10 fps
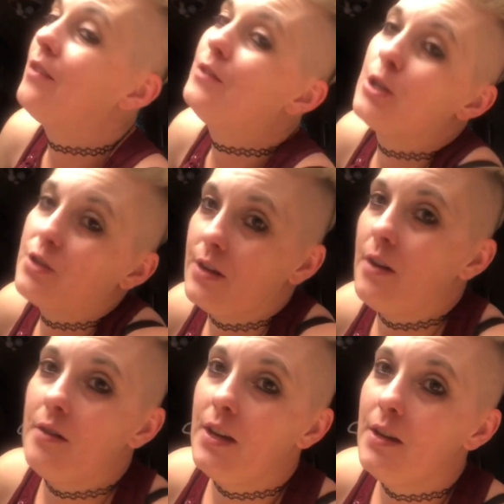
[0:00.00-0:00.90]
There's
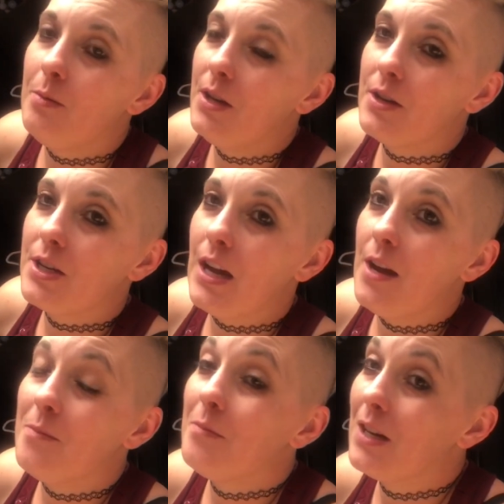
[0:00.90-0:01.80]
no need to be
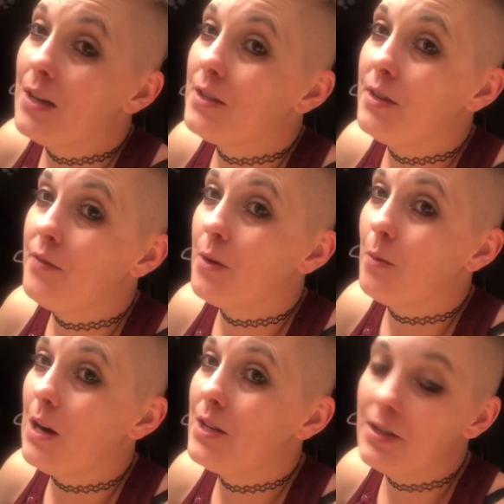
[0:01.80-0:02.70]
ashamed, because if you're
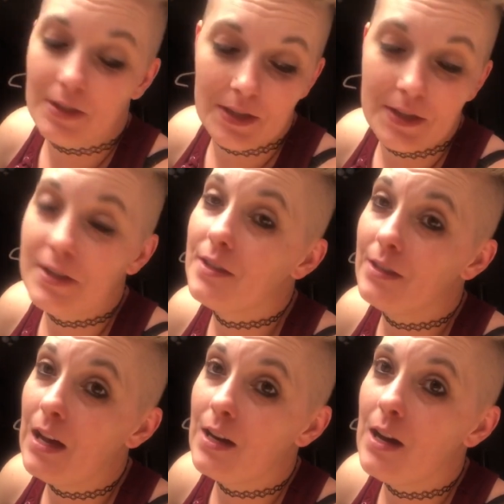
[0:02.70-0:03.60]
watching this,
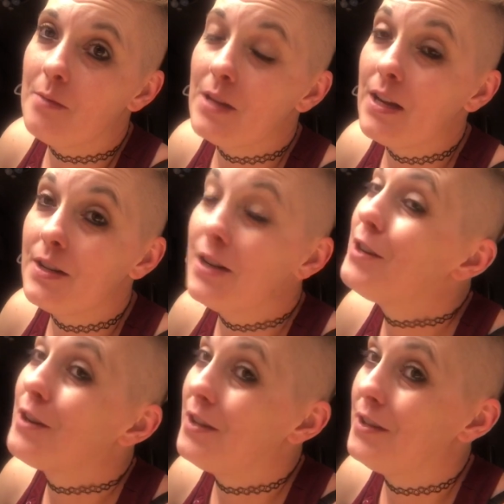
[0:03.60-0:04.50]
9 times out of 10,
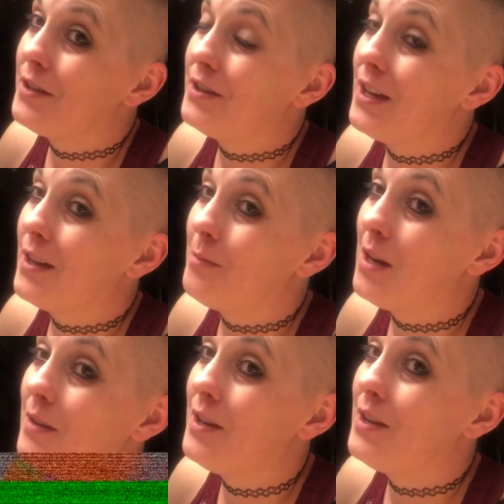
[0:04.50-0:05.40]
you're either thinking
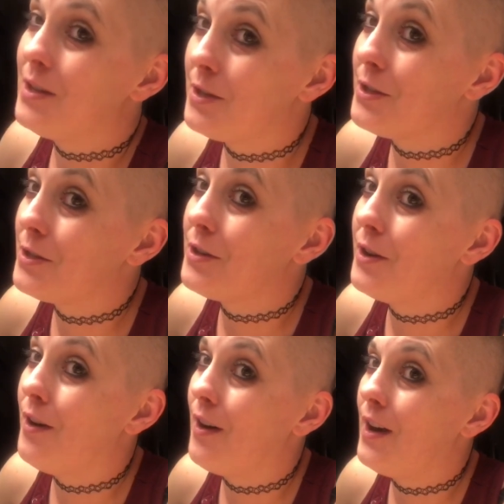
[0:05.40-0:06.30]
about getting dentures or
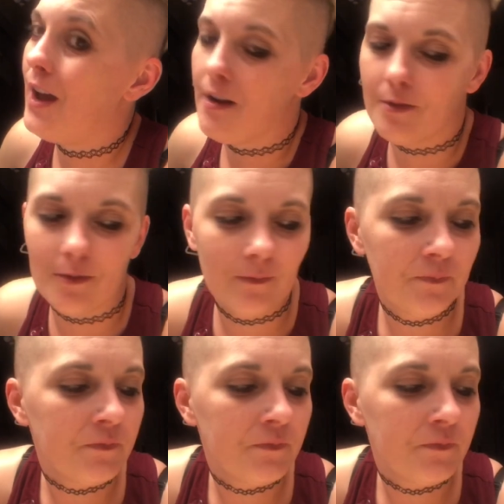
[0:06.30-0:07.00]
you already have them.